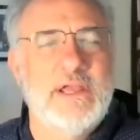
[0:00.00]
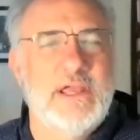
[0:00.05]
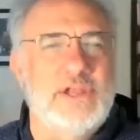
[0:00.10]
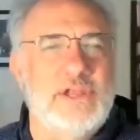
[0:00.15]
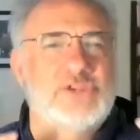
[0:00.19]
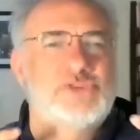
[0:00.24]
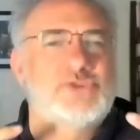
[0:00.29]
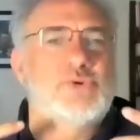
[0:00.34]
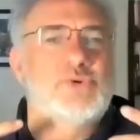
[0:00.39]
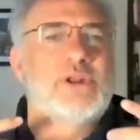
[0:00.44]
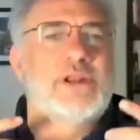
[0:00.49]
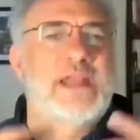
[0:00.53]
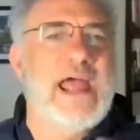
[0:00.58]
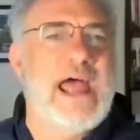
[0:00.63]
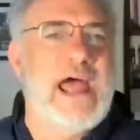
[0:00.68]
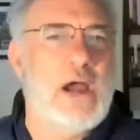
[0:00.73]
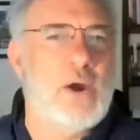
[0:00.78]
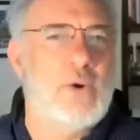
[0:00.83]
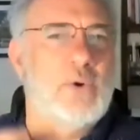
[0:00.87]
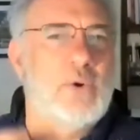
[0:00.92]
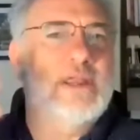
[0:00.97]
It's stored in
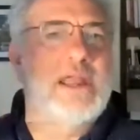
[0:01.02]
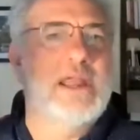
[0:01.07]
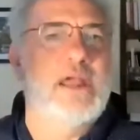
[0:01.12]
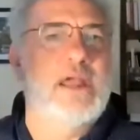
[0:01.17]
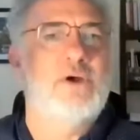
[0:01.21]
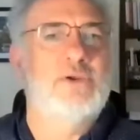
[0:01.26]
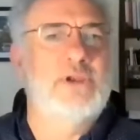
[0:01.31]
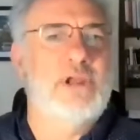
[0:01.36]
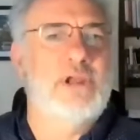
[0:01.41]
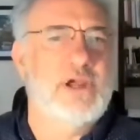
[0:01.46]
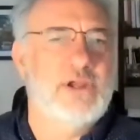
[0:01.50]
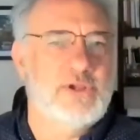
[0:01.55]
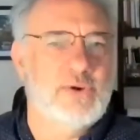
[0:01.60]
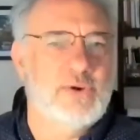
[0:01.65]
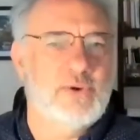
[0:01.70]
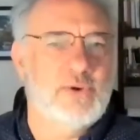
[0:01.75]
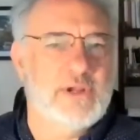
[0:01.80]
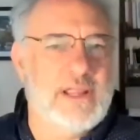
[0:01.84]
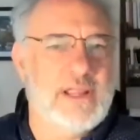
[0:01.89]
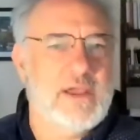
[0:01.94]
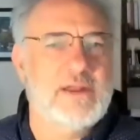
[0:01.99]
our account, not
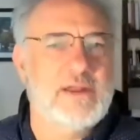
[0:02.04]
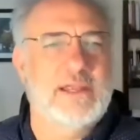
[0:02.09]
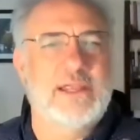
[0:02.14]
your account.